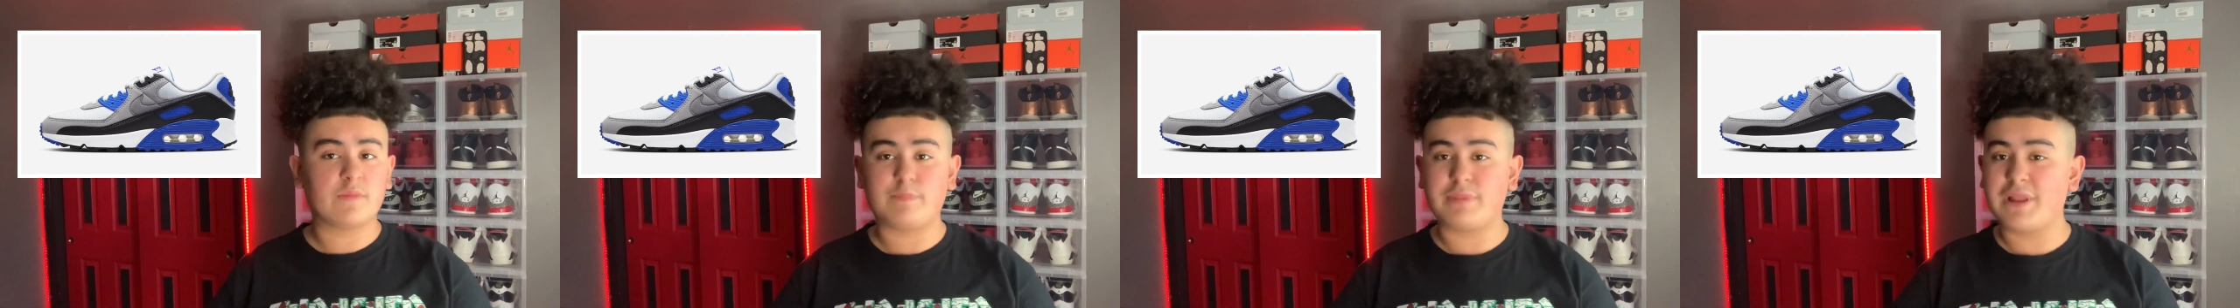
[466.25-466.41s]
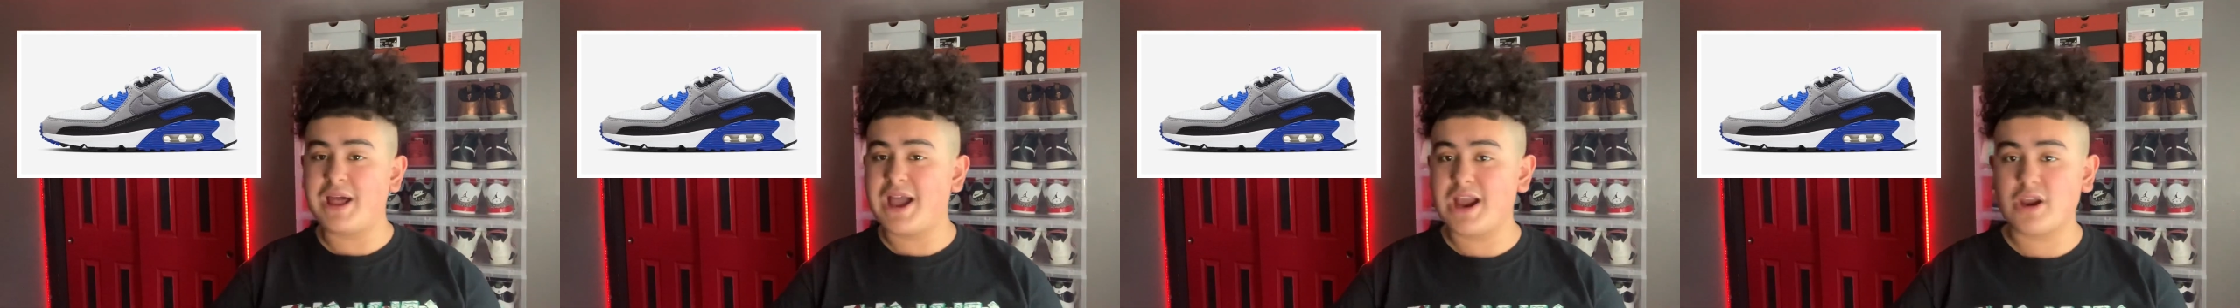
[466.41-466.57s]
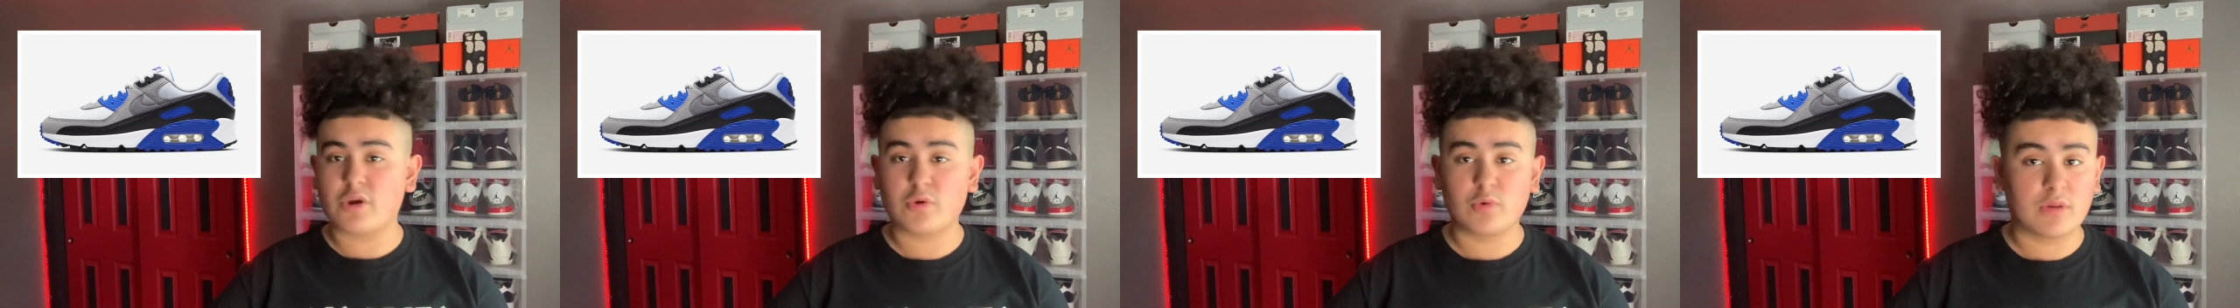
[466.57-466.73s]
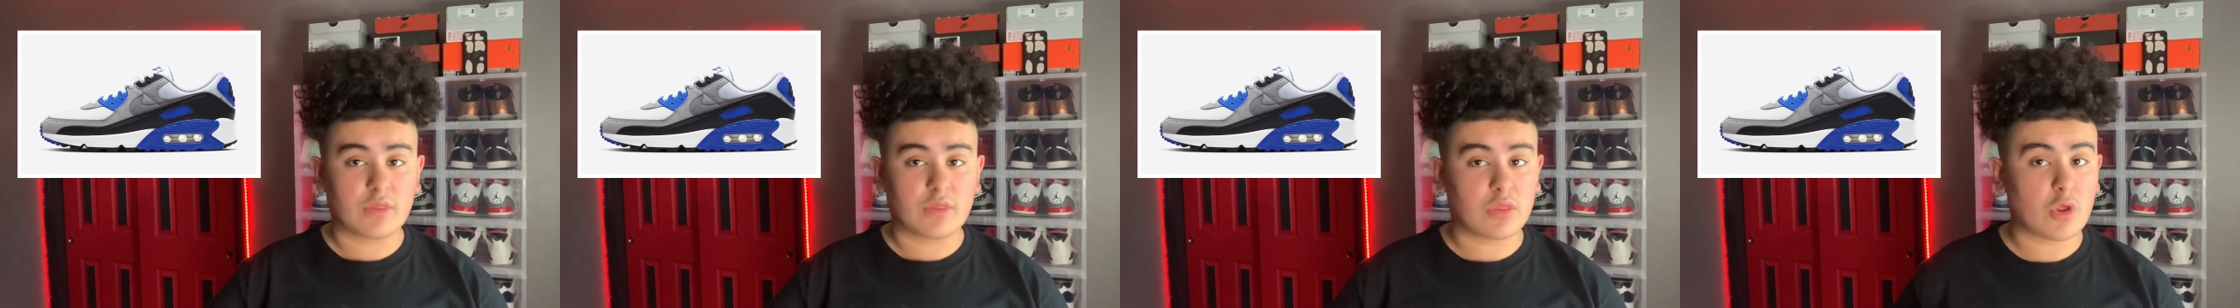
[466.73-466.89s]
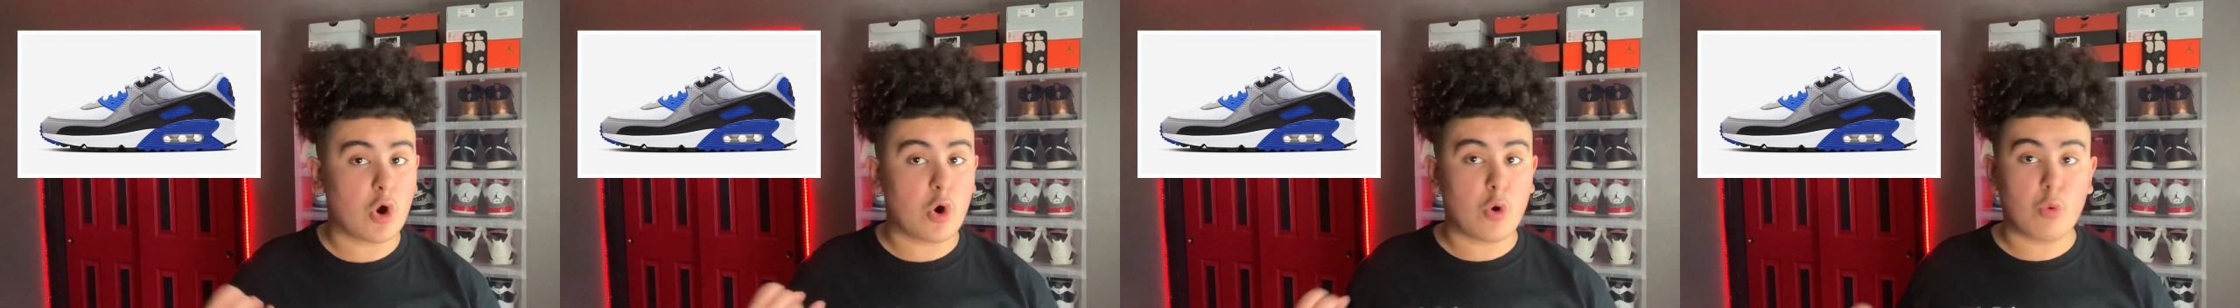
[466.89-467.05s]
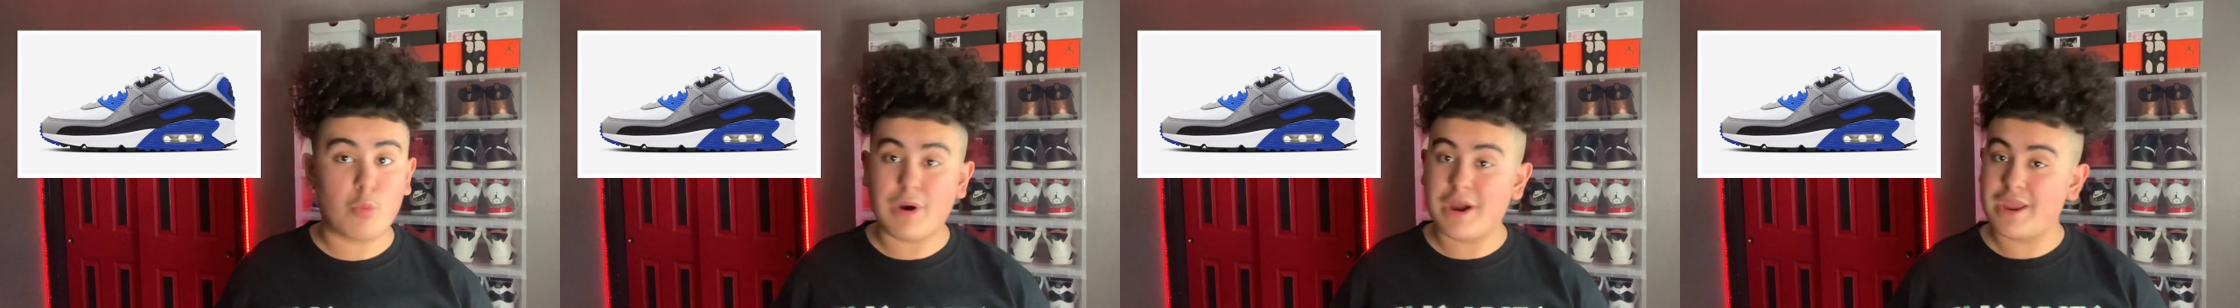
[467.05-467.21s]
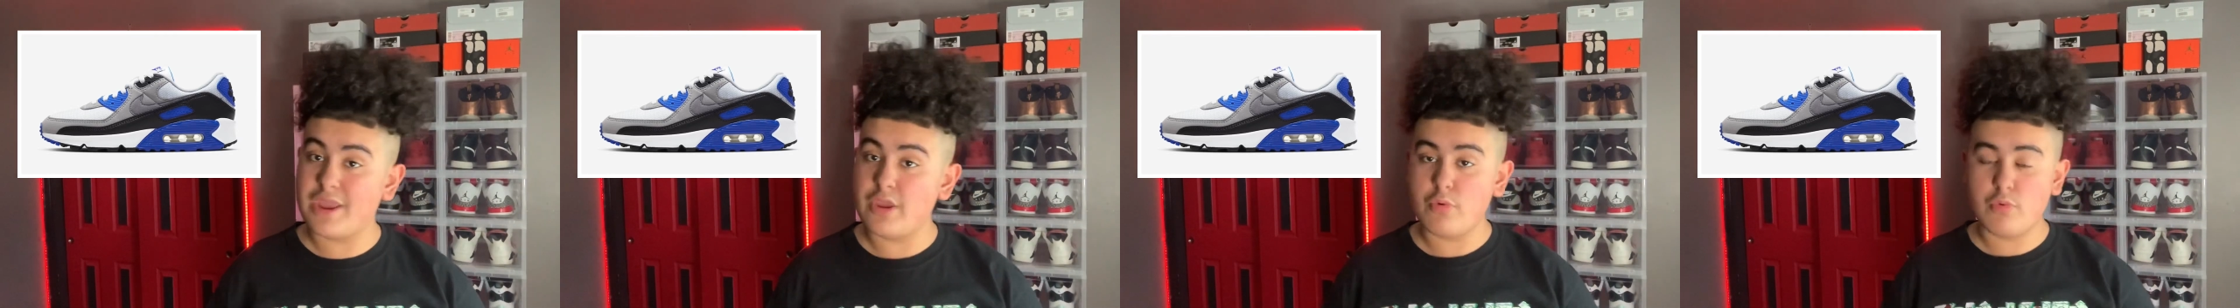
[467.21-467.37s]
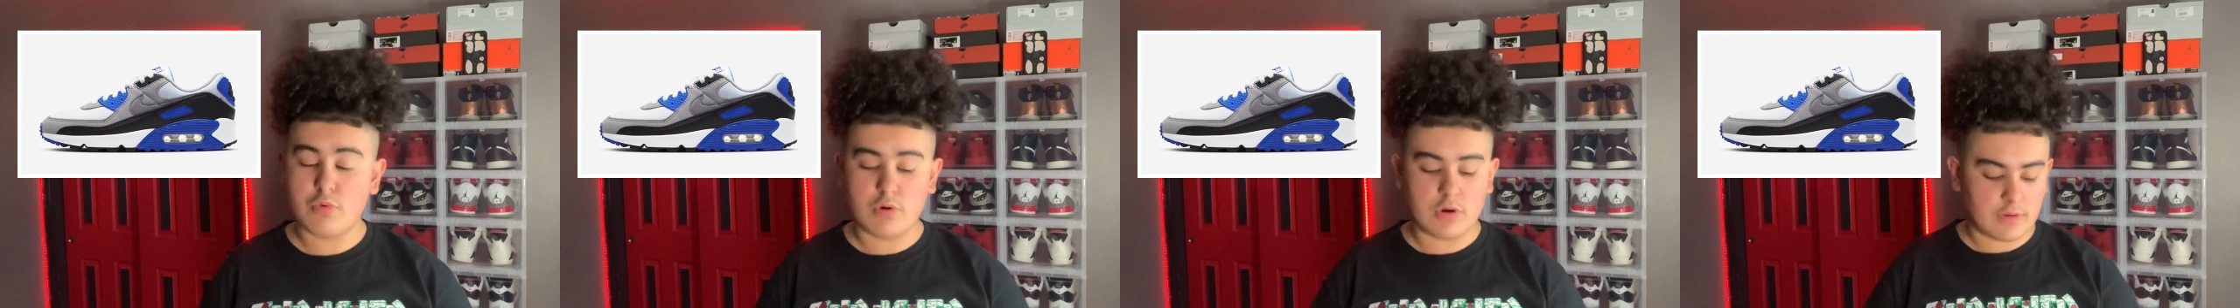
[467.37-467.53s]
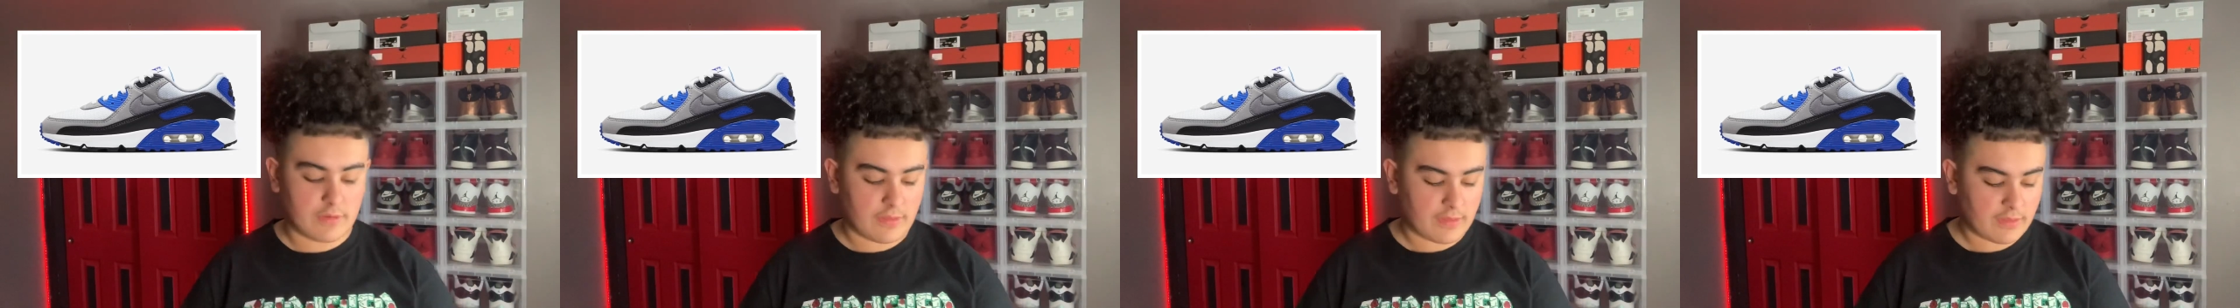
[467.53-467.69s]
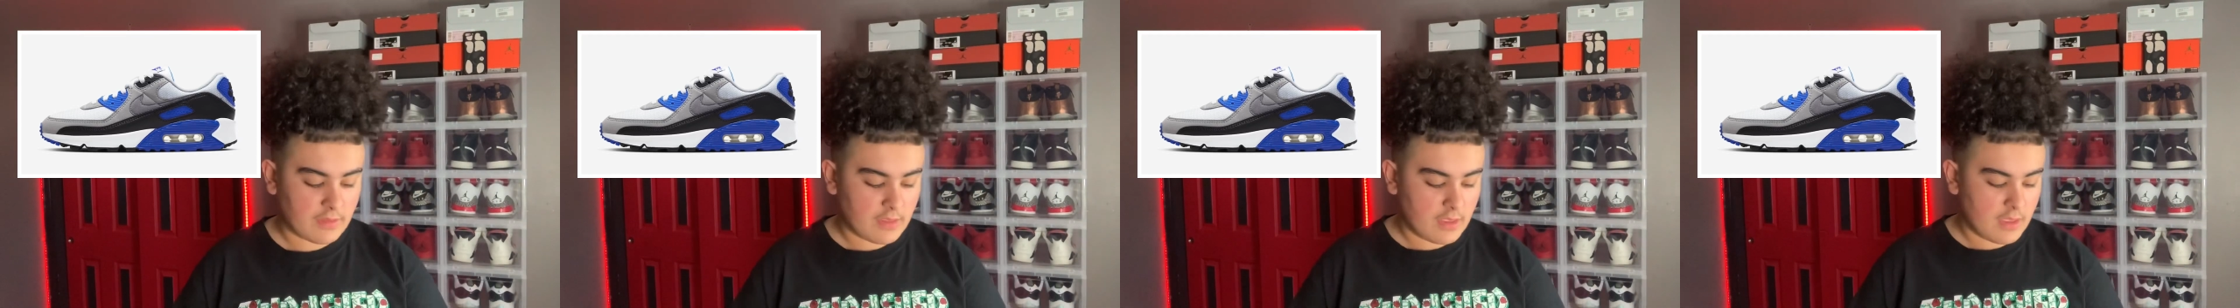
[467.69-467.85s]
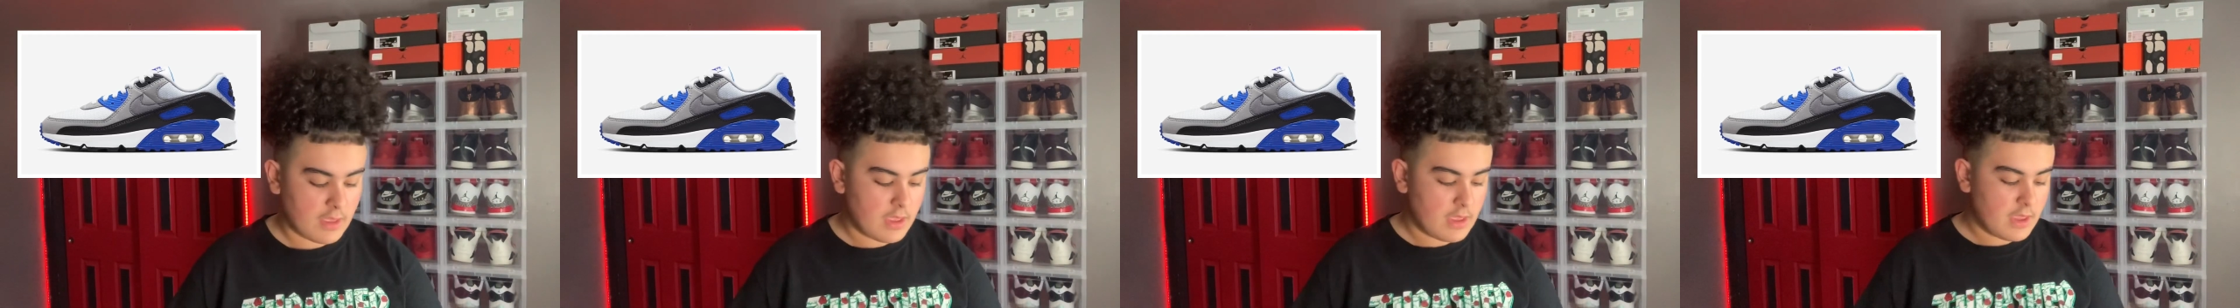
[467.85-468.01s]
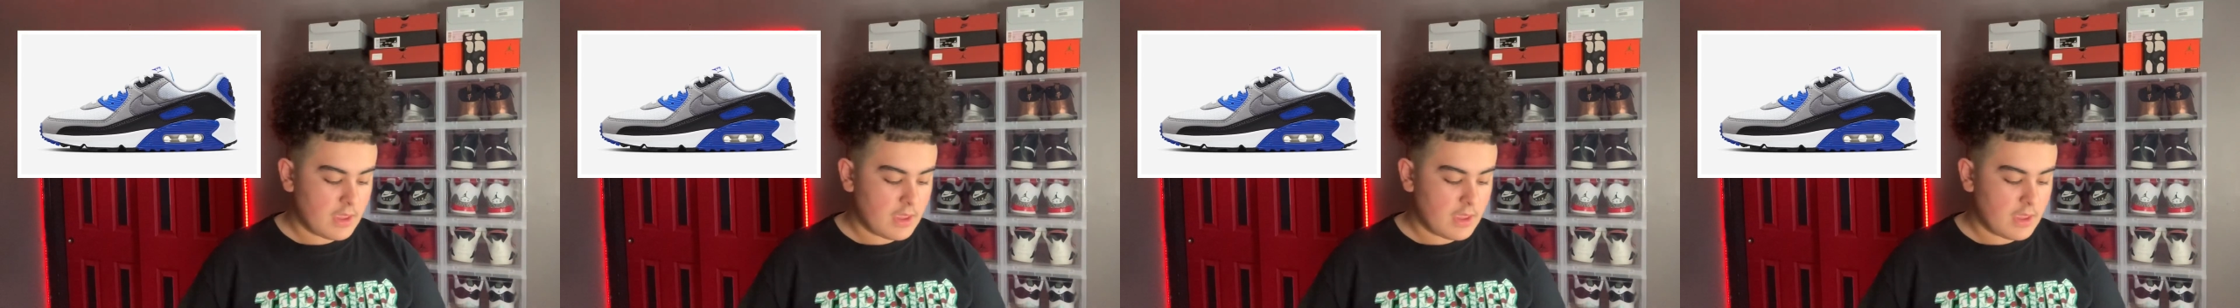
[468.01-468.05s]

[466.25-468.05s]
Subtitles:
black ones, all white ones.